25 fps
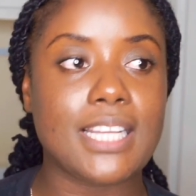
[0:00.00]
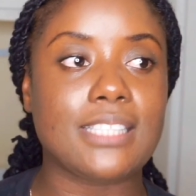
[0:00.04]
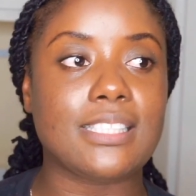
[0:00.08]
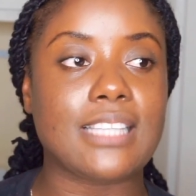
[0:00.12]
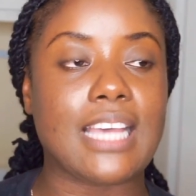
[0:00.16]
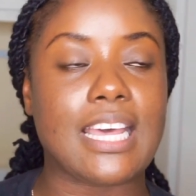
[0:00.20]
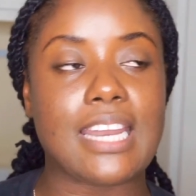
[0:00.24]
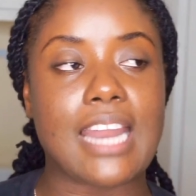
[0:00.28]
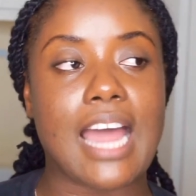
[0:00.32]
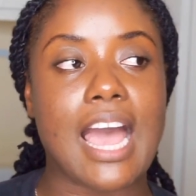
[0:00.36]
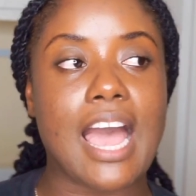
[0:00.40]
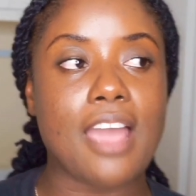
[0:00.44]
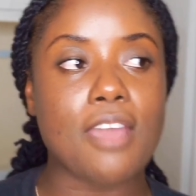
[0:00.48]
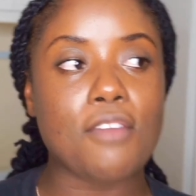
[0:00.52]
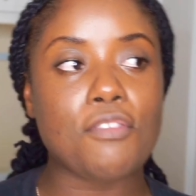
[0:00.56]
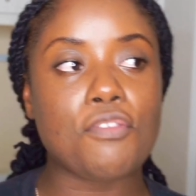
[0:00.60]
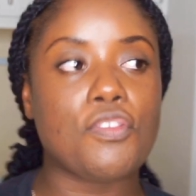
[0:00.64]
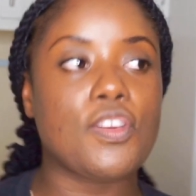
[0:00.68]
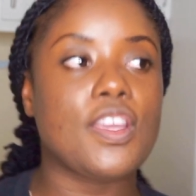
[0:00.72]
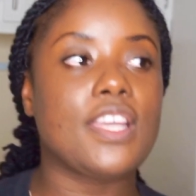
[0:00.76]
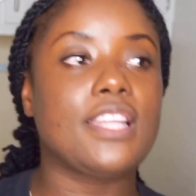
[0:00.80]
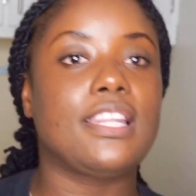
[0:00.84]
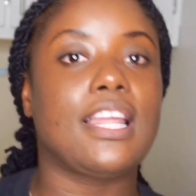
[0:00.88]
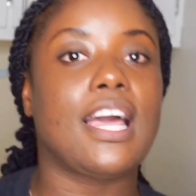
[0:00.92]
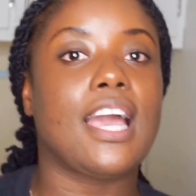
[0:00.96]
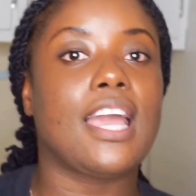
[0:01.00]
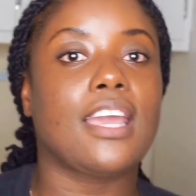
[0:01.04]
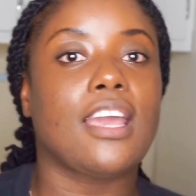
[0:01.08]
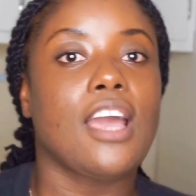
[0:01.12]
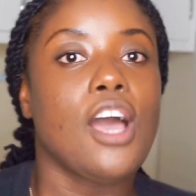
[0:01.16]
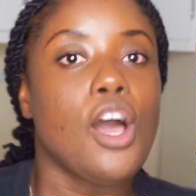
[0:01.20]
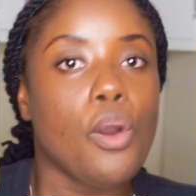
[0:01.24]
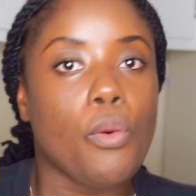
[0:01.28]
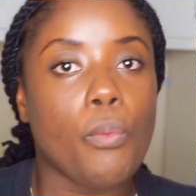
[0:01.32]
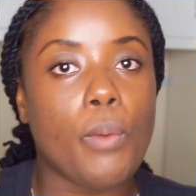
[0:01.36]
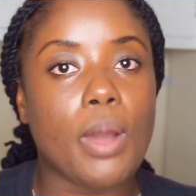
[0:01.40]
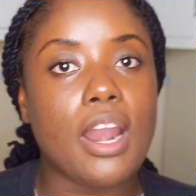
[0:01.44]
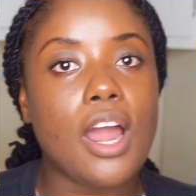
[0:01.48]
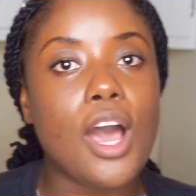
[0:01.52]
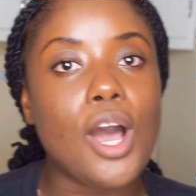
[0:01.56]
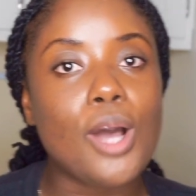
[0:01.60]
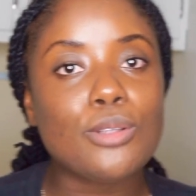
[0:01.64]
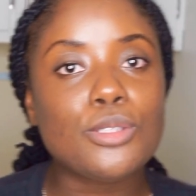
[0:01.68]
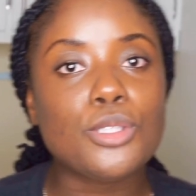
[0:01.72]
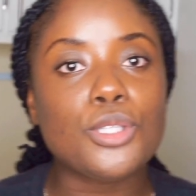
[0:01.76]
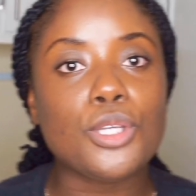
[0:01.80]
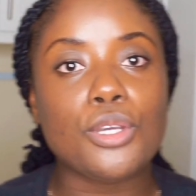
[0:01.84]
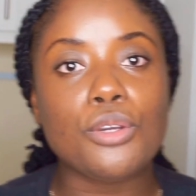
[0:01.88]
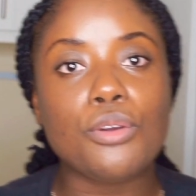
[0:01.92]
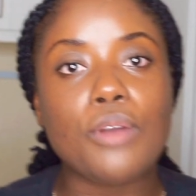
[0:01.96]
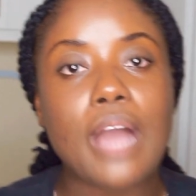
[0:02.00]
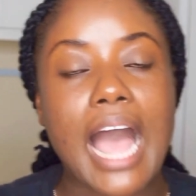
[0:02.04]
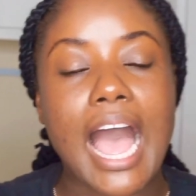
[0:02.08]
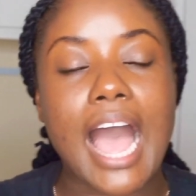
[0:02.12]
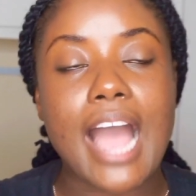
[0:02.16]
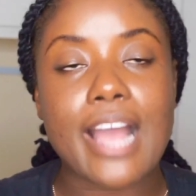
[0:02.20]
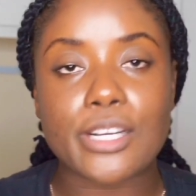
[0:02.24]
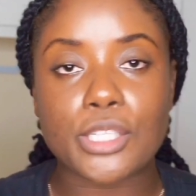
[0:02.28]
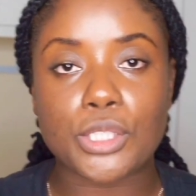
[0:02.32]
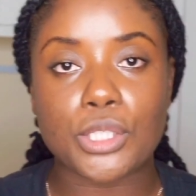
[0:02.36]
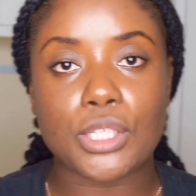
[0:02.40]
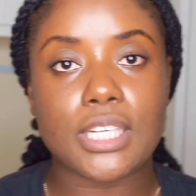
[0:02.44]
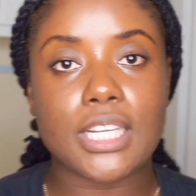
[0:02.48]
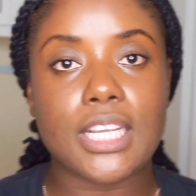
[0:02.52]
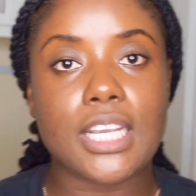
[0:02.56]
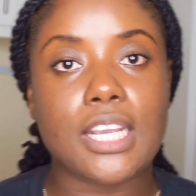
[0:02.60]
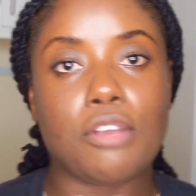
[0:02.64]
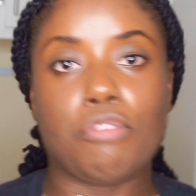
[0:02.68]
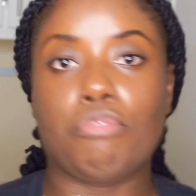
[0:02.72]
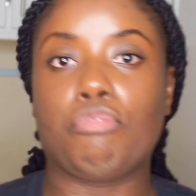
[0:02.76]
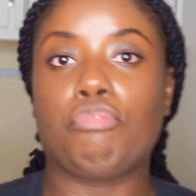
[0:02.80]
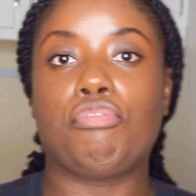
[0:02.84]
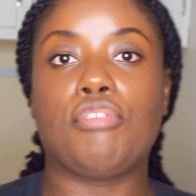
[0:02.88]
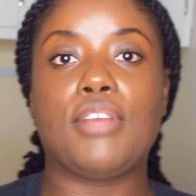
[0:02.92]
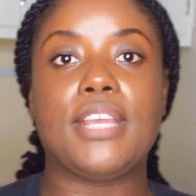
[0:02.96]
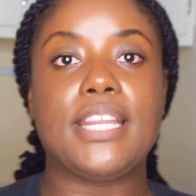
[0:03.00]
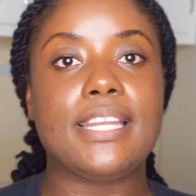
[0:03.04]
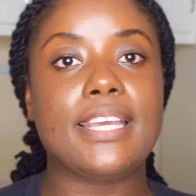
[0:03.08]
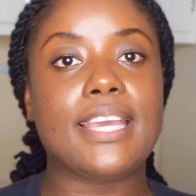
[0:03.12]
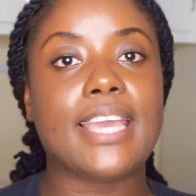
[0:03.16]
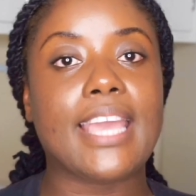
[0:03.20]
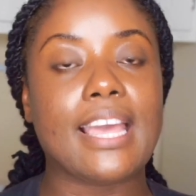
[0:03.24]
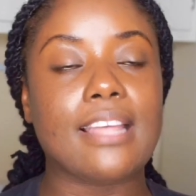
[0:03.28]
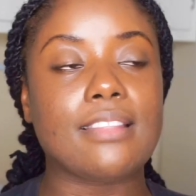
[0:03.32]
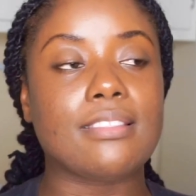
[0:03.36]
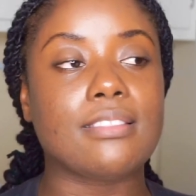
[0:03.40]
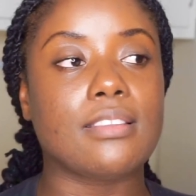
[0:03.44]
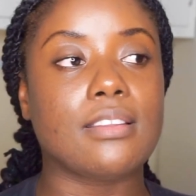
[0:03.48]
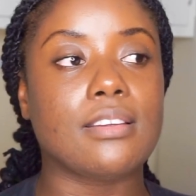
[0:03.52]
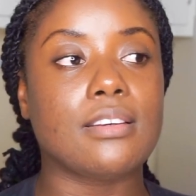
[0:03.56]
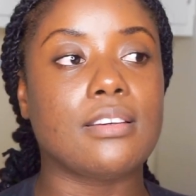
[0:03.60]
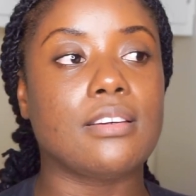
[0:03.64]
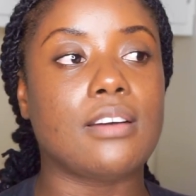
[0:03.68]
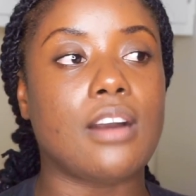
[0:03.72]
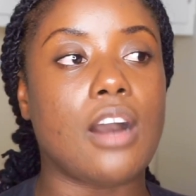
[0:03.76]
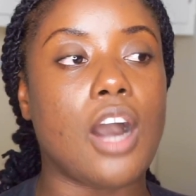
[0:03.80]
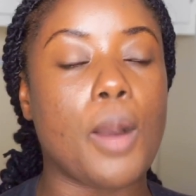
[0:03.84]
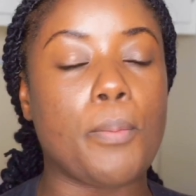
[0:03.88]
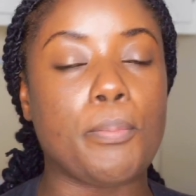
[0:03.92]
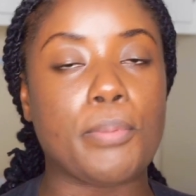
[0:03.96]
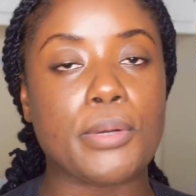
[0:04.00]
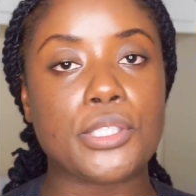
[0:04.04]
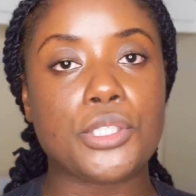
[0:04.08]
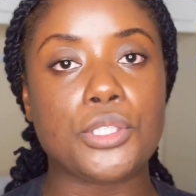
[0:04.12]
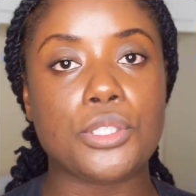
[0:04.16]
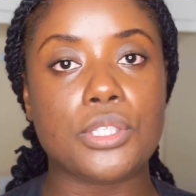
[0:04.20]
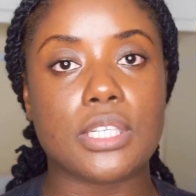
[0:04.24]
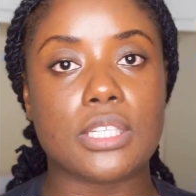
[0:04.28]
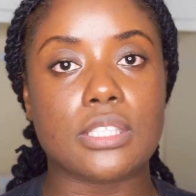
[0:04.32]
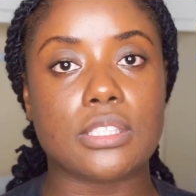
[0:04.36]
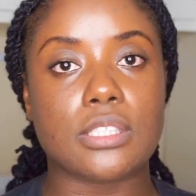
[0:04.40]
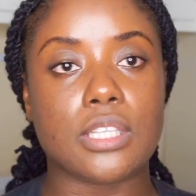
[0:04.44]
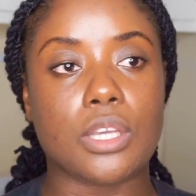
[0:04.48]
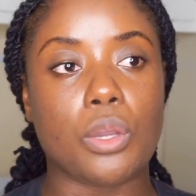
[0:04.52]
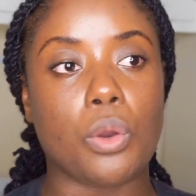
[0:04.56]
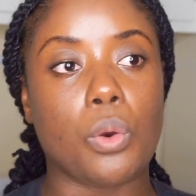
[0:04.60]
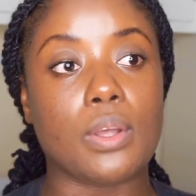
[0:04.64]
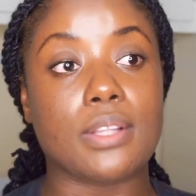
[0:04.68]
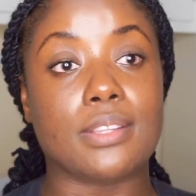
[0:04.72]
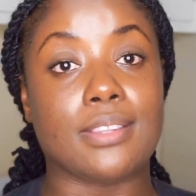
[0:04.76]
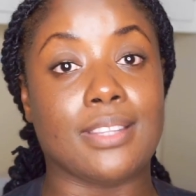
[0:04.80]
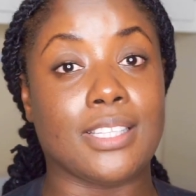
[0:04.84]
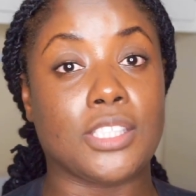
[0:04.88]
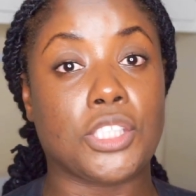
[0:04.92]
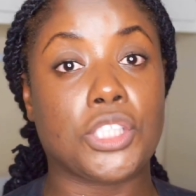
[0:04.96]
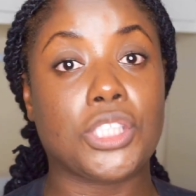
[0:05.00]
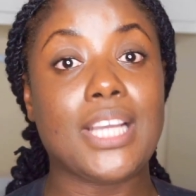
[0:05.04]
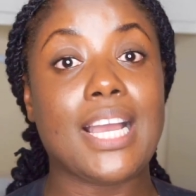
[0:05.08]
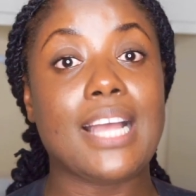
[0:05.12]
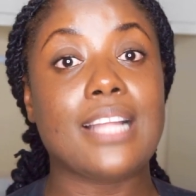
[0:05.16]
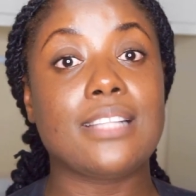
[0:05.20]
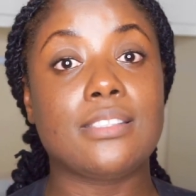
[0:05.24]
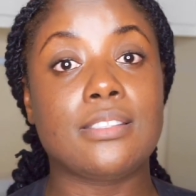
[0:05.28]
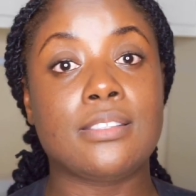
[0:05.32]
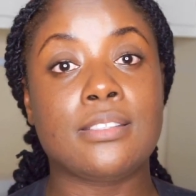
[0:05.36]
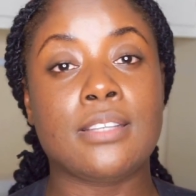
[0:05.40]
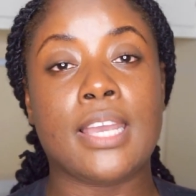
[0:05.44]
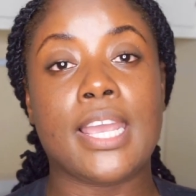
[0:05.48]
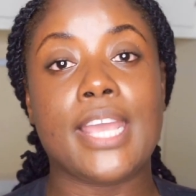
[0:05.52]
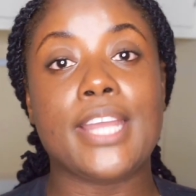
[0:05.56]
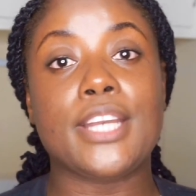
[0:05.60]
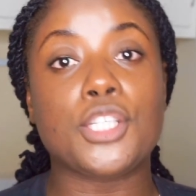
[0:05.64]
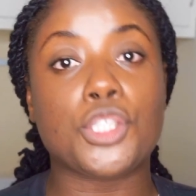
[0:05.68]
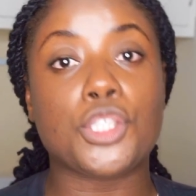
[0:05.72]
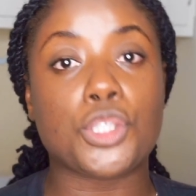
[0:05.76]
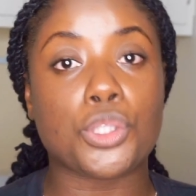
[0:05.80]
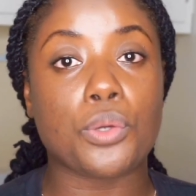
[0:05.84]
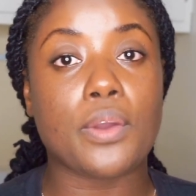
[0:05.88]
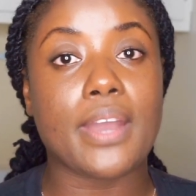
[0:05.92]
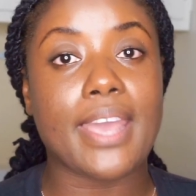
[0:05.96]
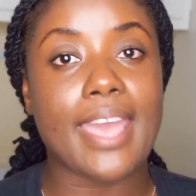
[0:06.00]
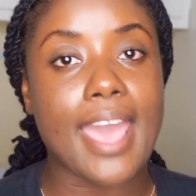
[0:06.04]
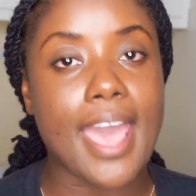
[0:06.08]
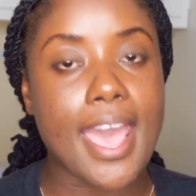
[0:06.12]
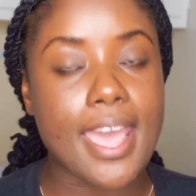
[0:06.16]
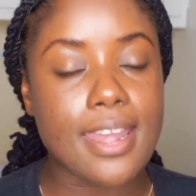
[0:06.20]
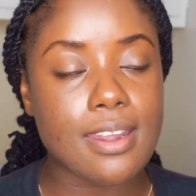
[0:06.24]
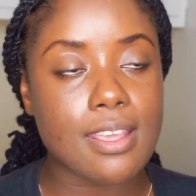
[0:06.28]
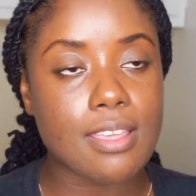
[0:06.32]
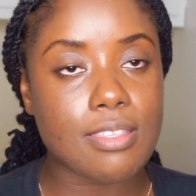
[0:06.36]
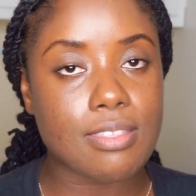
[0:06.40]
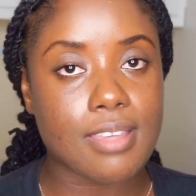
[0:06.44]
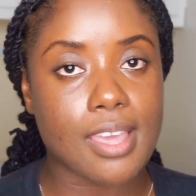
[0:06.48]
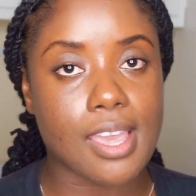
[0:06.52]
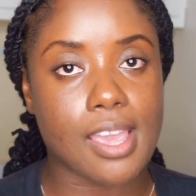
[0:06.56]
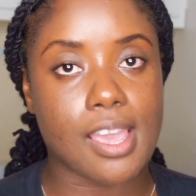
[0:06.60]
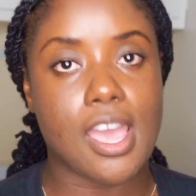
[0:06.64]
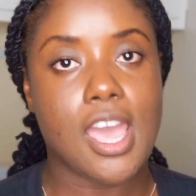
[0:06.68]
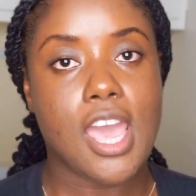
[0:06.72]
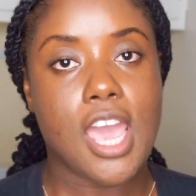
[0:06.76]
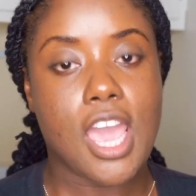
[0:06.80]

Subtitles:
And I feel like, well, how do you actually really get the opportunity or the chance to enjoy anything